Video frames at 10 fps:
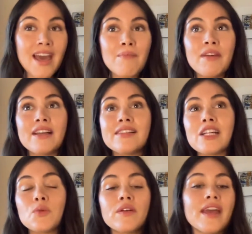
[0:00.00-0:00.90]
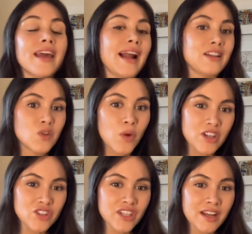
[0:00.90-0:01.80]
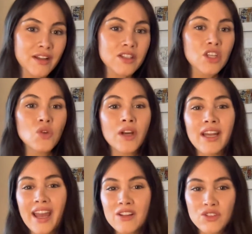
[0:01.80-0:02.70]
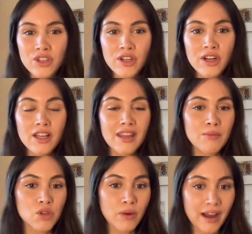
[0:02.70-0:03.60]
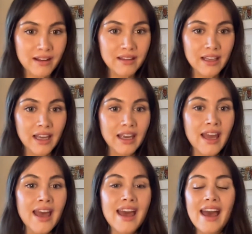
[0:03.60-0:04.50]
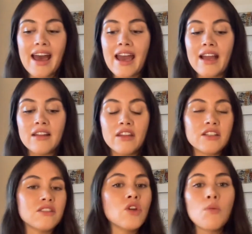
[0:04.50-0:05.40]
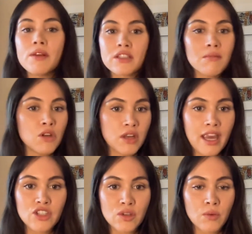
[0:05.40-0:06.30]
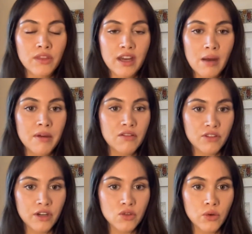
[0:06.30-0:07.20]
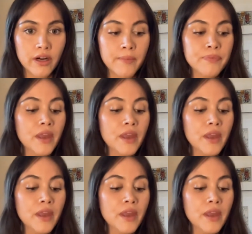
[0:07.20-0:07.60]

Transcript: because that's where they can ask questions, you can answer them directly, and there's no miscommunication when they come in for a tour.